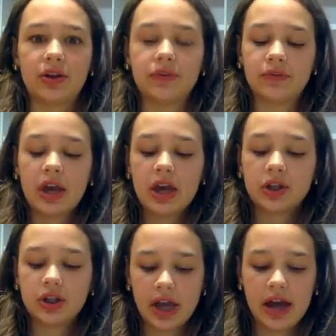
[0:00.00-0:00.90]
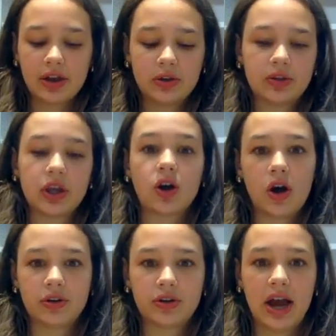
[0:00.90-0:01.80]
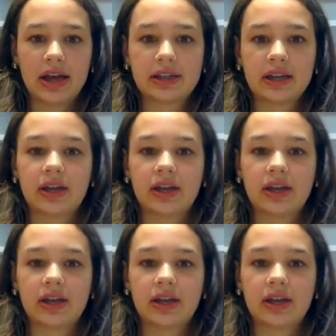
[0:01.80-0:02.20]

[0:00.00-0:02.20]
of shadows and contrasts,